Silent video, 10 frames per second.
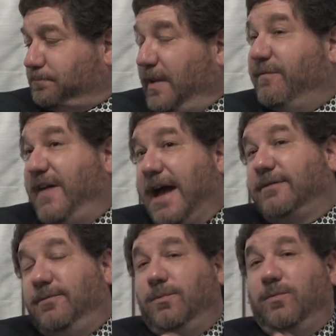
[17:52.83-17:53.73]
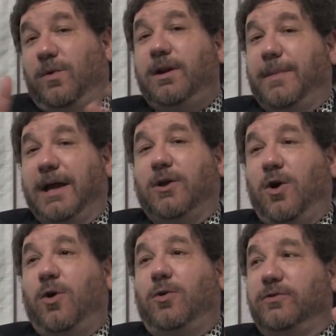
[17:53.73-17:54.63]
In fact, one of my
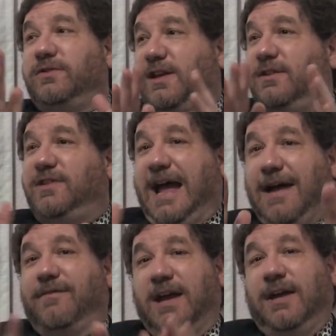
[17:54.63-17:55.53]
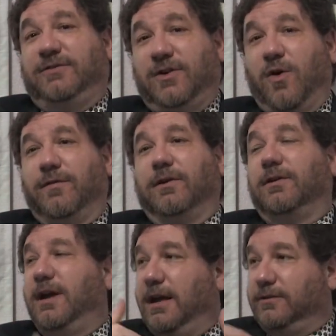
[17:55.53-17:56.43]
goals is to have guests
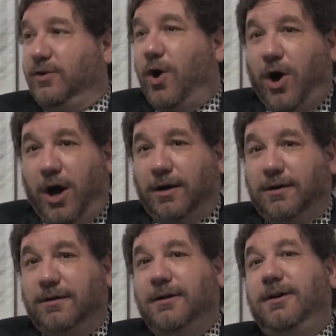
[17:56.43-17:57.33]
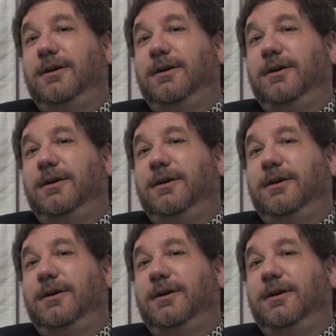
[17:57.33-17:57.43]
over and talk